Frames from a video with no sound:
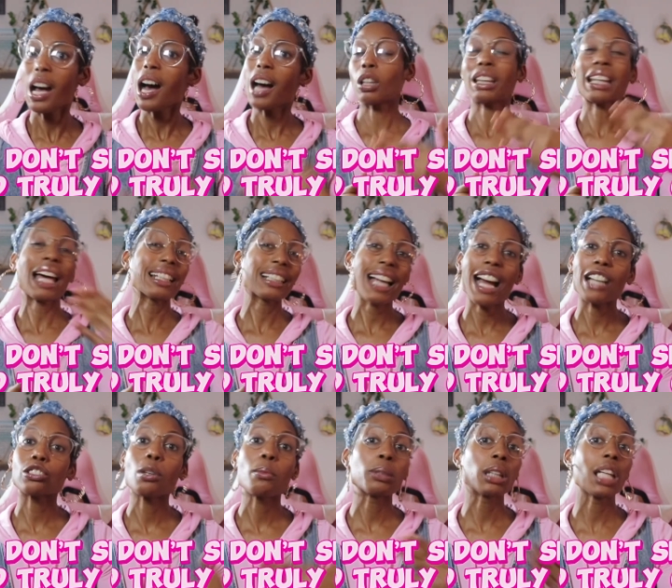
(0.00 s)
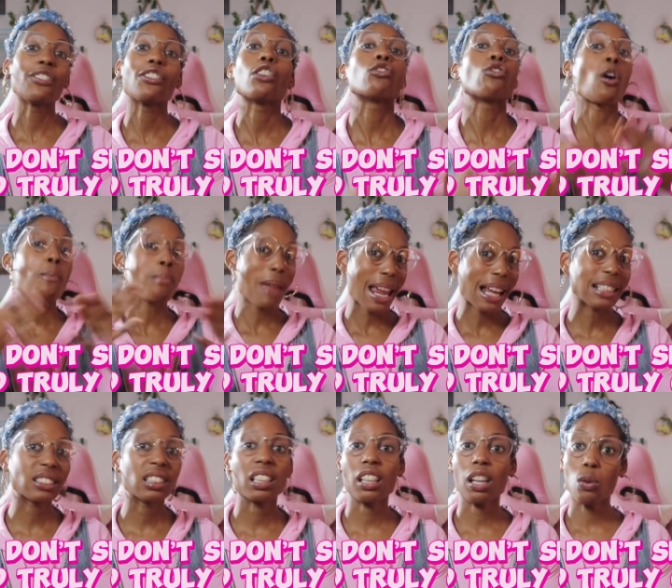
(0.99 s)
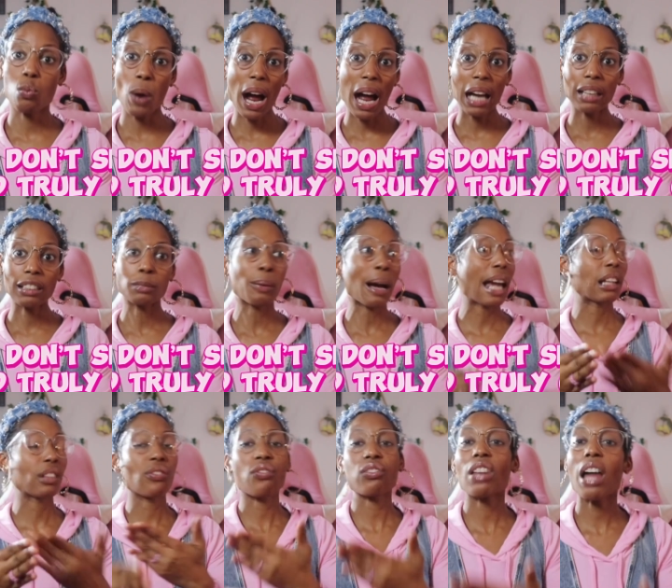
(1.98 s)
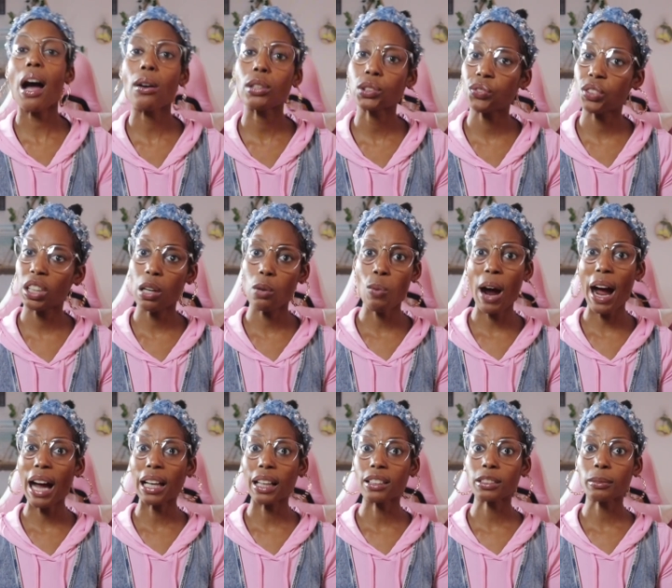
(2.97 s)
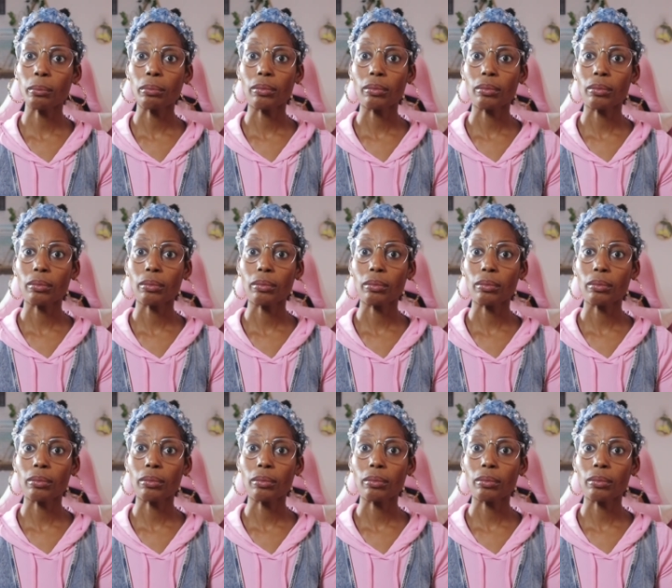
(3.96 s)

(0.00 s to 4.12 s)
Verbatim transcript: A lot of guys don't believe in romancing their wives, buying flowers for their wives,